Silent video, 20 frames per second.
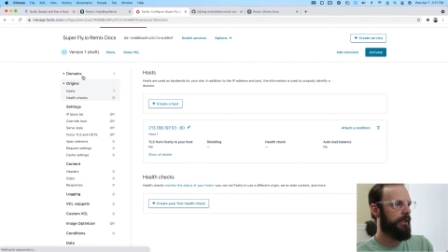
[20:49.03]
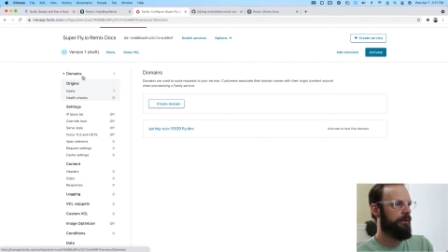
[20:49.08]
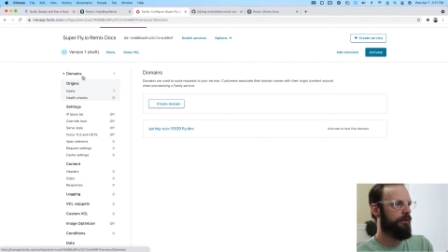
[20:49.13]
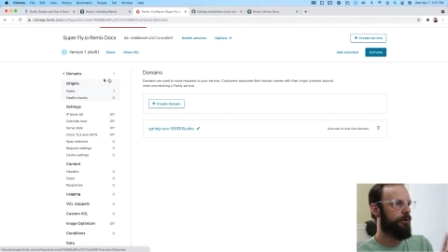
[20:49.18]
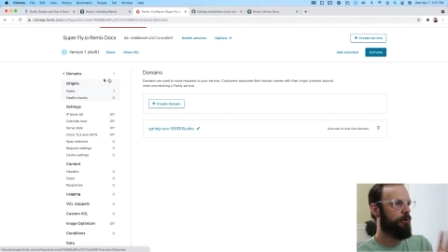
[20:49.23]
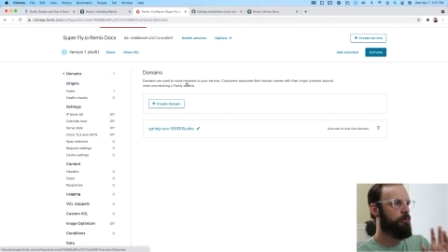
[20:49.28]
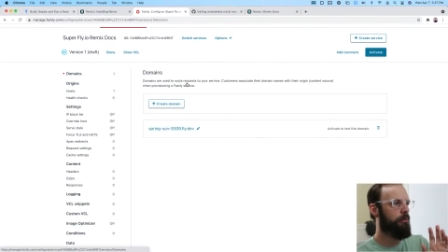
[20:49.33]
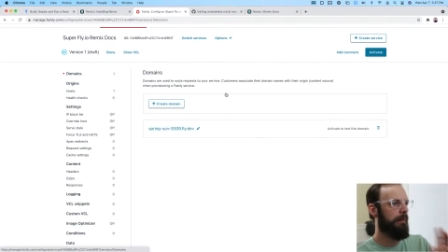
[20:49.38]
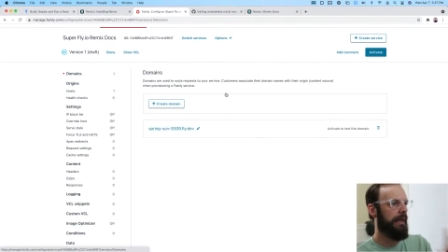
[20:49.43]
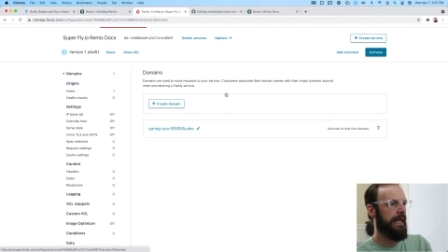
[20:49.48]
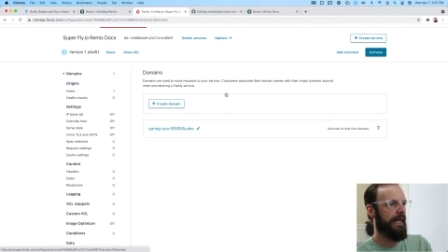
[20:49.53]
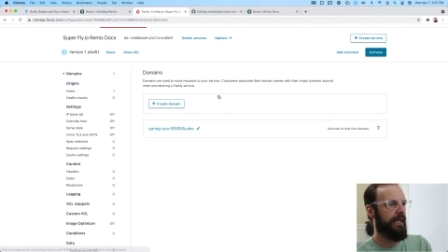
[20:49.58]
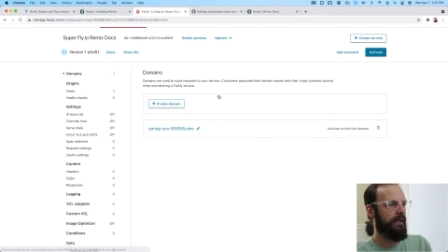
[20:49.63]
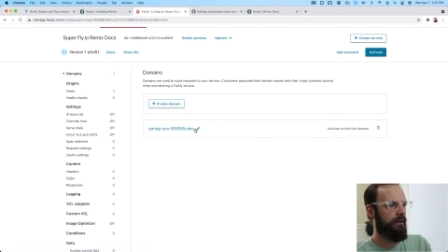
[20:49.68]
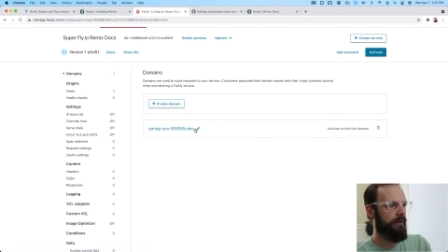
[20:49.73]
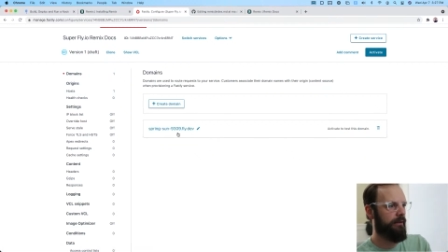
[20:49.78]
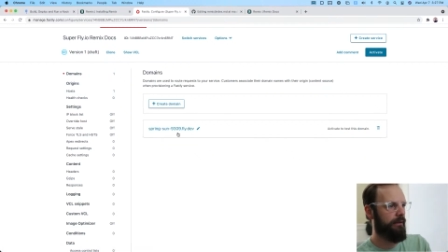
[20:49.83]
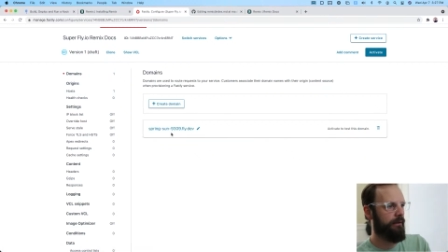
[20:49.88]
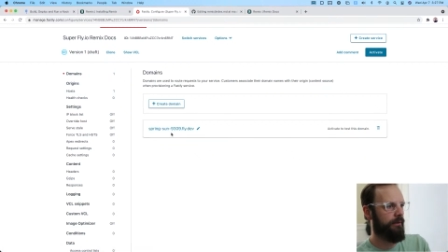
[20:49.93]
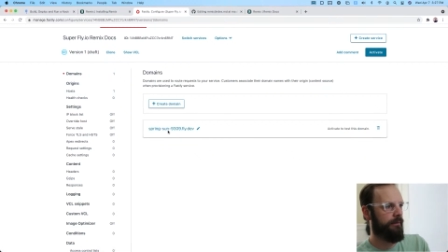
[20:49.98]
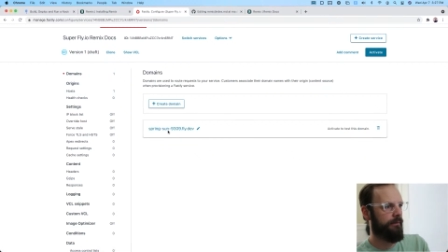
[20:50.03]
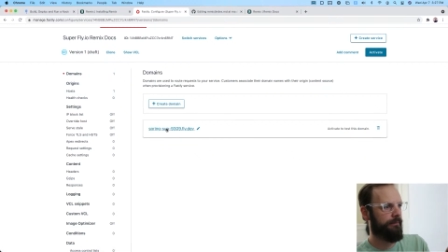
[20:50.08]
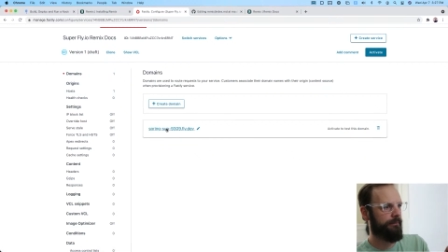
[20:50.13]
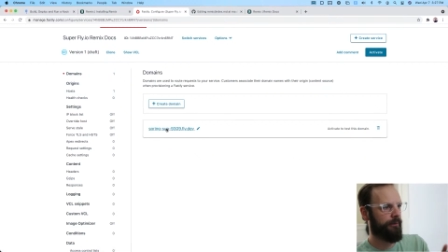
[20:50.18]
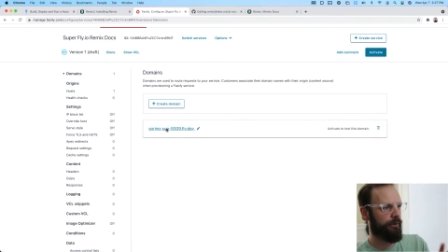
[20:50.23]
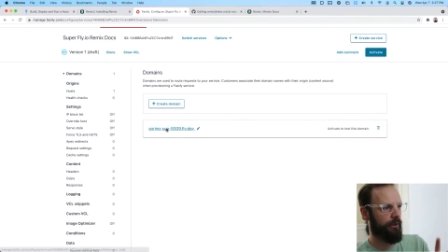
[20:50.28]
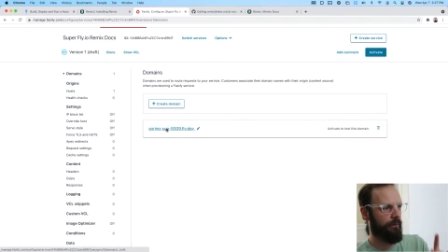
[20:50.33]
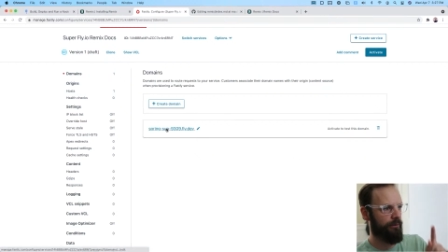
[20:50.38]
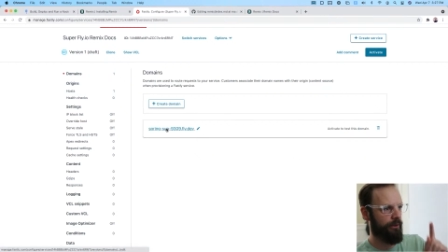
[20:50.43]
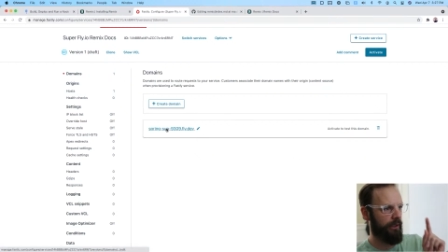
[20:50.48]
domain,
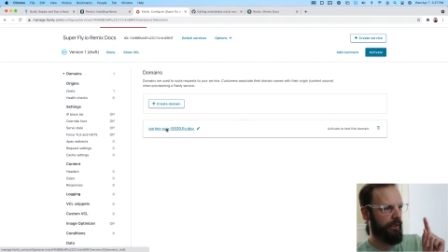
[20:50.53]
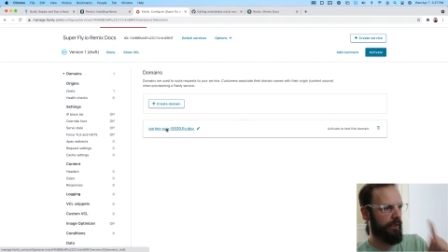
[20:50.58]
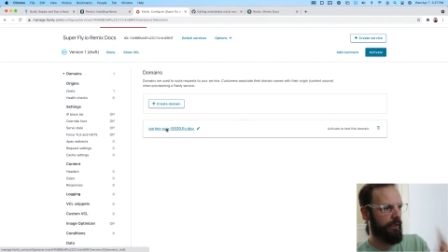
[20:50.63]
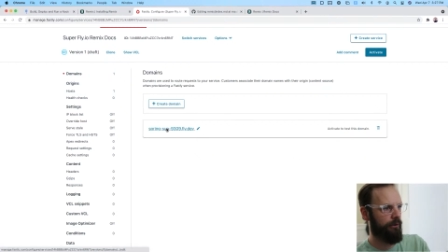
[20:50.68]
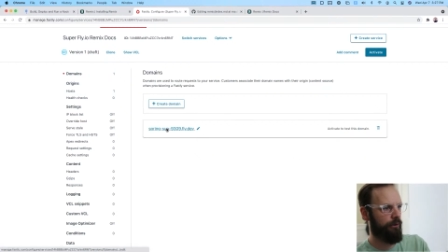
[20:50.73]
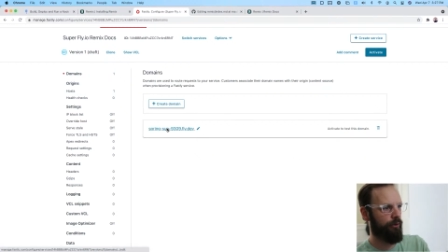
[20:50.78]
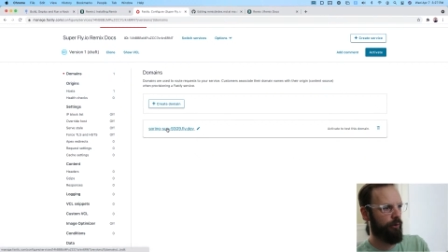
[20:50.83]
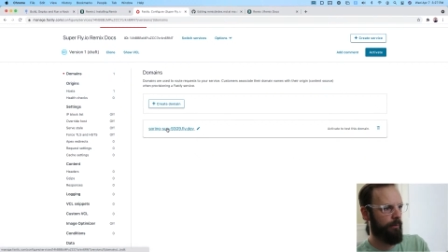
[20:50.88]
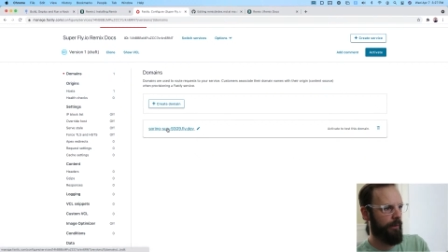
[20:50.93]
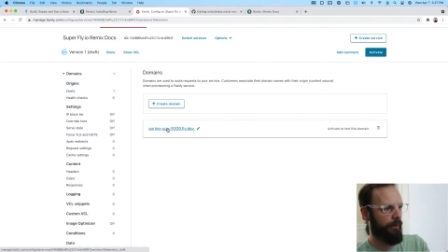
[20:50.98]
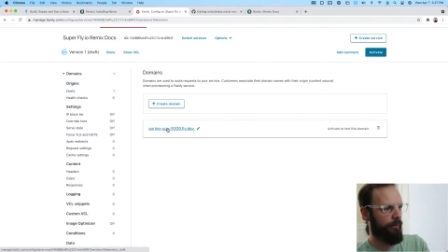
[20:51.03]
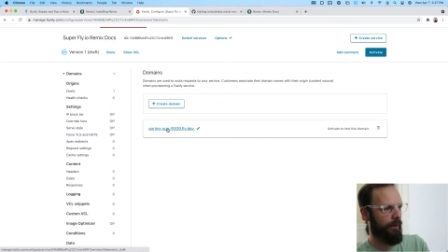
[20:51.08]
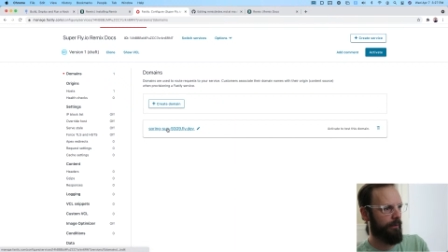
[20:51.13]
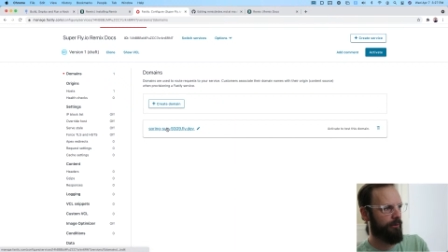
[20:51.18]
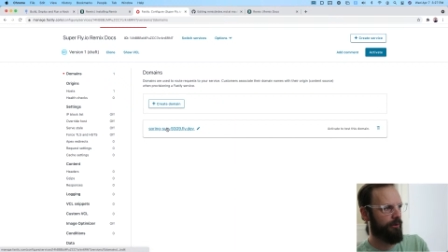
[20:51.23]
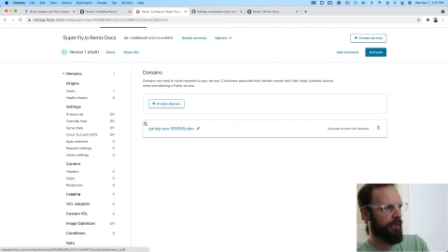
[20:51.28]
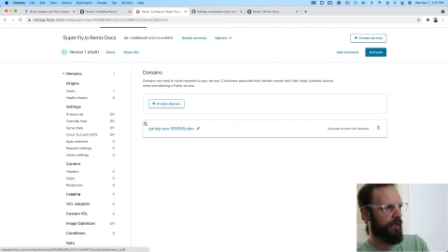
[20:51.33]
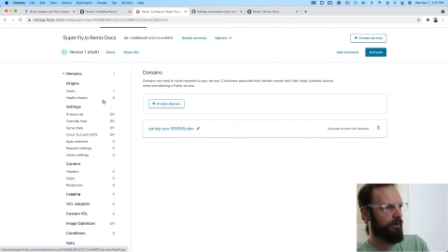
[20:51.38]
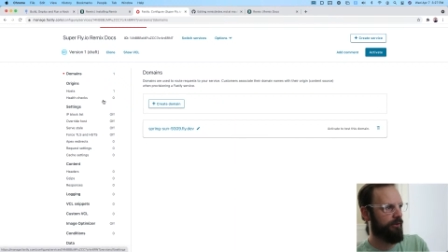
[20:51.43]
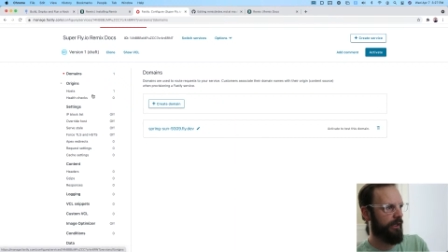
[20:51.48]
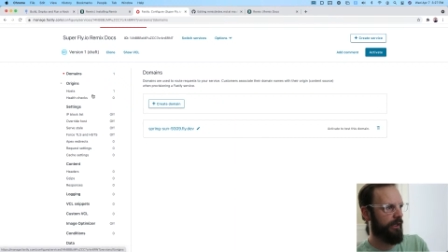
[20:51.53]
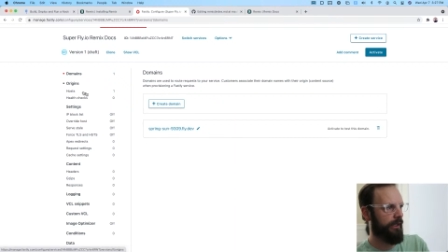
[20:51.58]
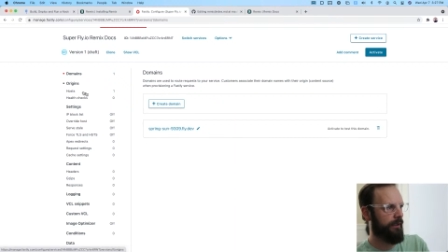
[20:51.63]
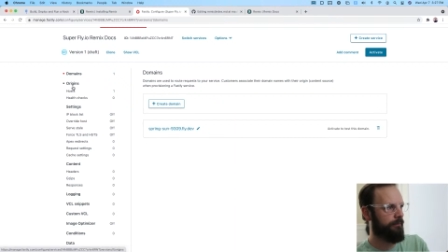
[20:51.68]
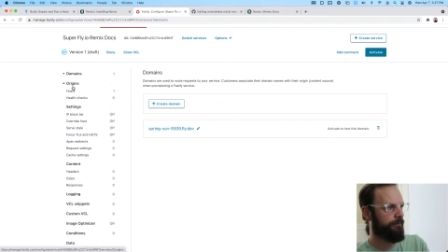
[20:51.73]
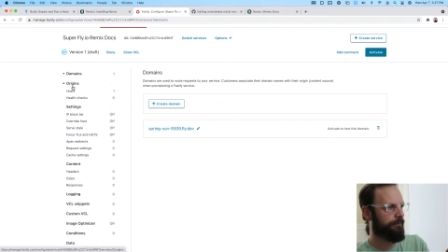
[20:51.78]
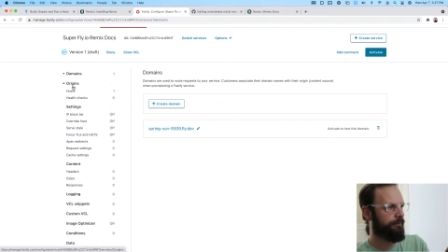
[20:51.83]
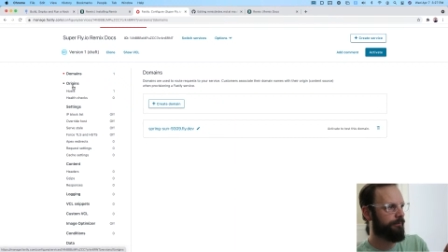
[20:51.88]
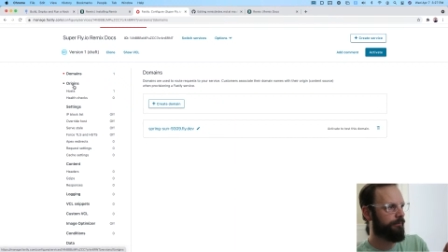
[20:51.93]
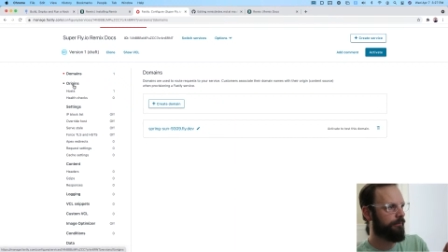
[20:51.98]
so I'm saying here's where my website's at.